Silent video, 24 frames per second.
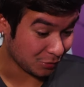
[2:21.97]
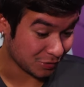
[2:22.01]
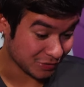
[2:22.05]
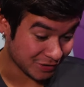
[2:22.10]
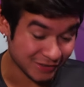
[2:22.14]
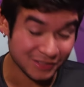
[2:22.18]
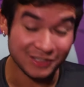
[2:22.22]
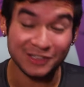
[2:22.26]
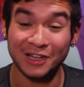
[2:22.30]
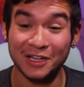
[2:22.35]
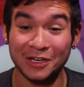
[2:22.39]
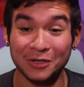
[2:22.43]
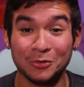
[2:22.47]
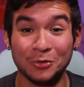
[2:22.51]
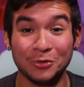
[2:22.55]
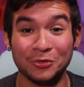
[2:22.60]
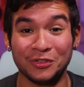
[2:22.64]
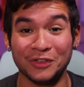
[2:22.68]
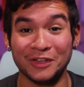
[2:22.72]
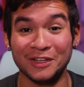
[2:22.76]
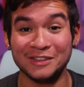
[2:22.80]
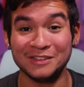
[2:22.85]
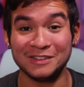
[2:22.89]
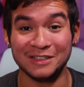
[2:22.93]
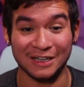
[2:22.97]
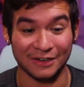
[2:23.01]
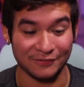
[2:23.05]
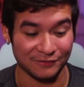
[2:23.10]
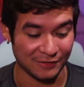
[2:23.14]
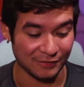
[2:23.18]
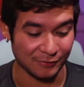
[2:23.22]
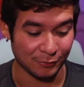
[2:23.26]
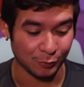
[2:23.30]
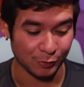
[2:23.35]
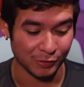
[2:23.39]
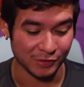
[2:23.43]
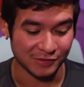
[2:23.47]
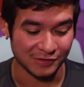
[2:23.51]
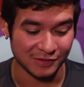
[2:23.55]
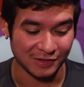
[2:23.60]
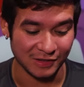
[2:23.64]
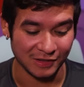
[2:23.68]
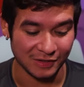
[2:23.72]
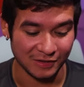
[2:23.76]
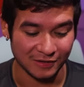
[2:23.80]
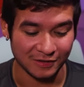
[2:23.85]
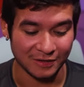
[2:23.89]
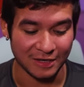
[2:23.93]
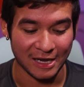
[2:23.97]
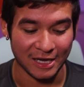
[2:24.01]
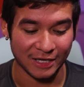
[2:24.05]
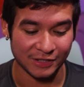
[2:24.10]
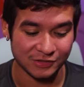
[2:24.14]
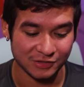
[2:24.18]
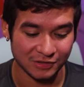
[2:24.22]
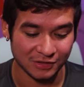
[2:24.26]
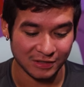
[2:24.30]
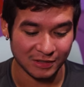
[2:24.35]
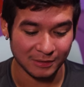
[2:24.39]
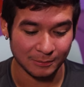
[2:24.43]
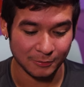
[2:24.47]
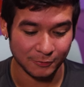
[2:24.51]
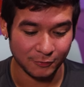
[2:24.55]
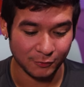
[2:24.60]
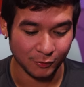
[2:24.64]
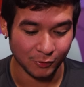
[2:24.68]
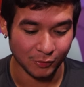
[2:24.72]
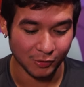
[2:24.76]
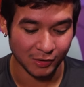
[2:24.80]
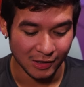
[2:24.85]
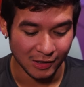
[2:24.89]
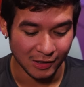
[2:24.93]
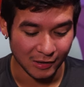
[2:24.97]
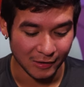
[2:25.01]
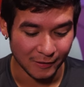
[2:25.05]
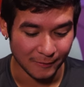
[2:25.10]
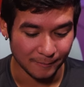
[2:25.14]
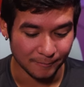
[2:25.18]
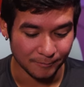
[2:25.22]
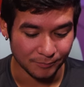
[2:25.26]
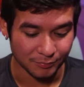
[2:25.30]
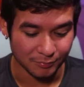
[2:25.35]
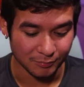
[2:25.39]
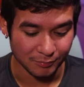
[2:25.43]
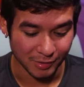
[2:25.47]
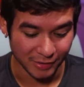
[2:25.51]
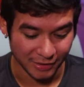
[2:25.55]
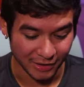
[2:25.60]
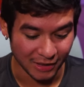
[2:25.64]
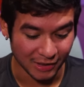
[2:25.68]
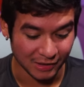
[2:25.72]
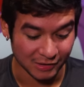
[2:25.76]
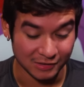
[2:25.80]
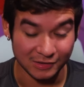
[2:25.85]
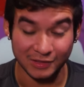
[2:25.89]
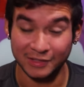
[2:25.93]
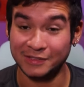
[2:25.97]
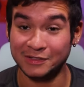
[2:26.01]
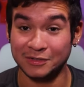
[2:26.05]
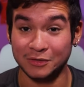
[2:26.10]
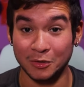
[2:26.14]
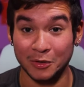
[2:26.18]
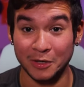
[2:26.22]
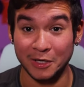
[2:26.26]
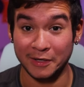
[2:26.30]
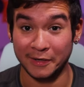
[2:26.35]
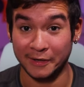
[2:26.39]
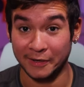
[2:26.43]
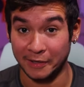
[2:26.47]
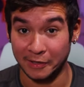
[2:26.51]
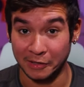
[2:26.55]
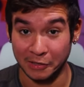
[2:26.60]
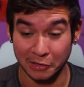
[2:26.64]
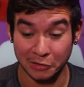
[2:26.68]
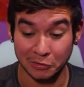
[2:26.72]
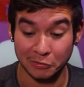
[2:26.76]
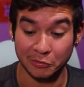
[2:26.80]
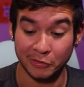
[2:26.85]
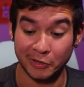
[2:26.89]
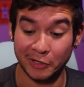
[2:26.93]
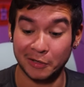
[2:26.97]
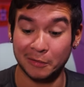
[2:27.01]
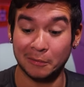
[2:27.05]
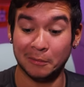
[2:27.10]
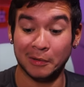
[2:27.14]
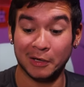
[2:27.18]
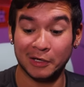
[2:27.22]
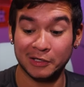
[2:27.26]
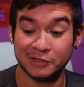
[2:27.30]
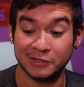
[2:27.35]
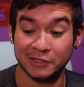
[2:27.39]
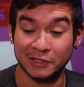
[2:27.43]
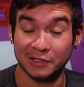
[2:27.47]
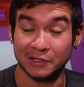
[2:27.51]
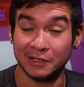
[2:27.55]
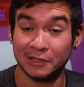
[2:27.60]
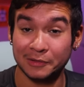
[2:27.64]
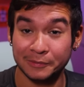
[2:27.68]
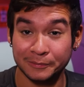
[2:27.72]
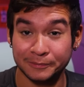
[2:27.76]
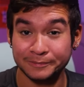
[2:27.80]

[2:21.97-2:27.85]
It does a lot of cool things that I've never really seen in an action cam before. But yeah, so let's go ahead and get into that unboxing.